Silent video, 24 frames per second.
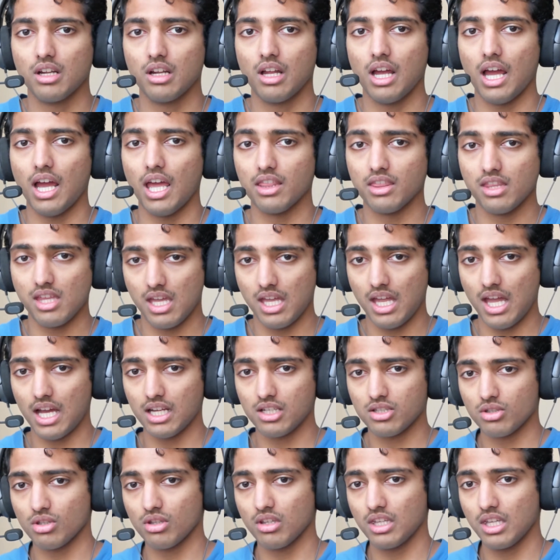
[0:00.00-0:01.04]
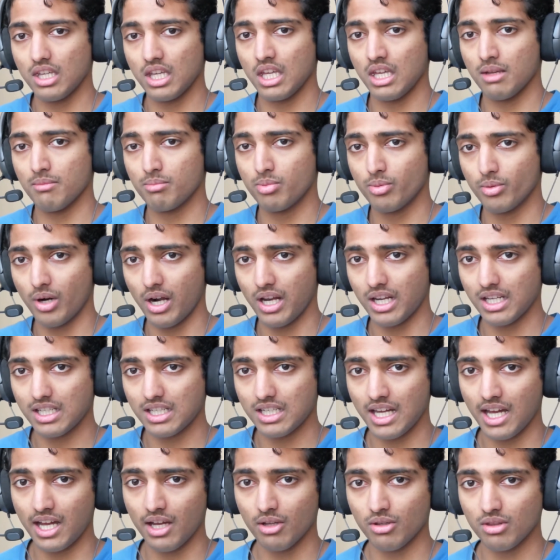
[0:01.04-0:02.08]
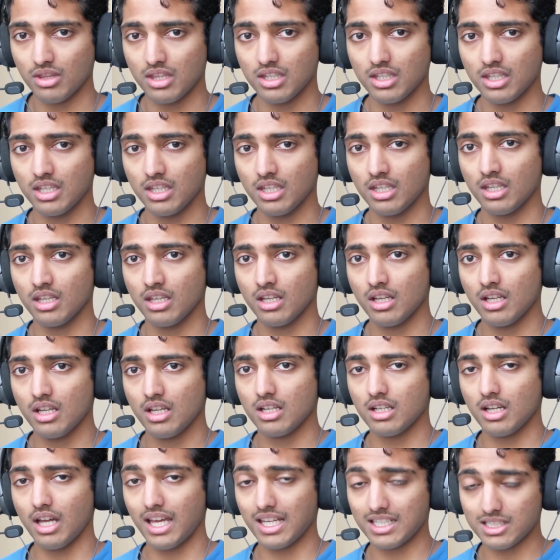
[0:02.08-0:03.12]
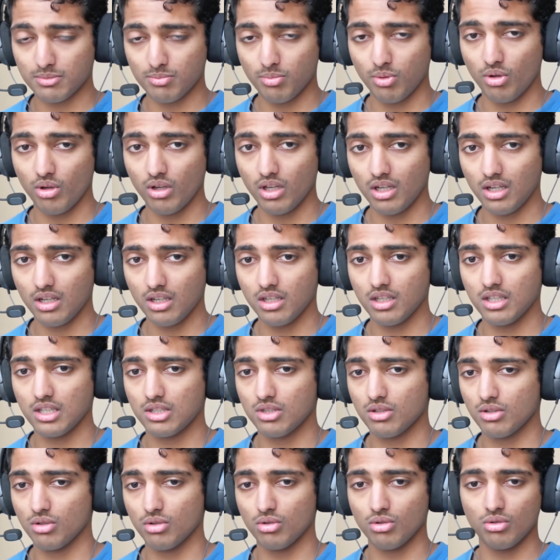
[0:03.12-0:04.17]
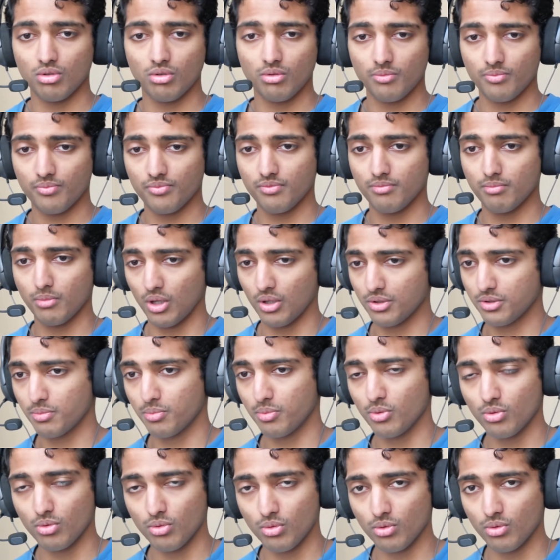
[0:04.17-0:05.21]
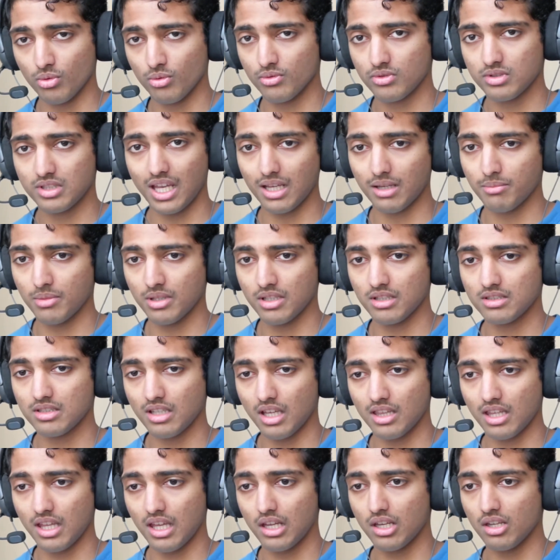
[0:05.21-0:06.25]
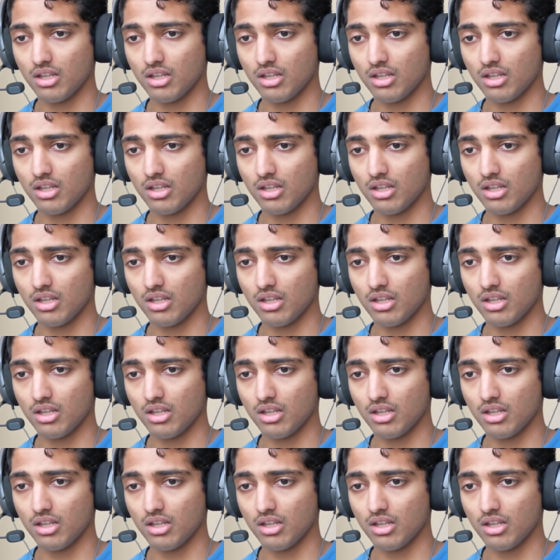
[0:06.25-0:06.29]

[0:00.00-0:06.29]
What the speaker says: and they actually break down the exploit into multiple segments, and they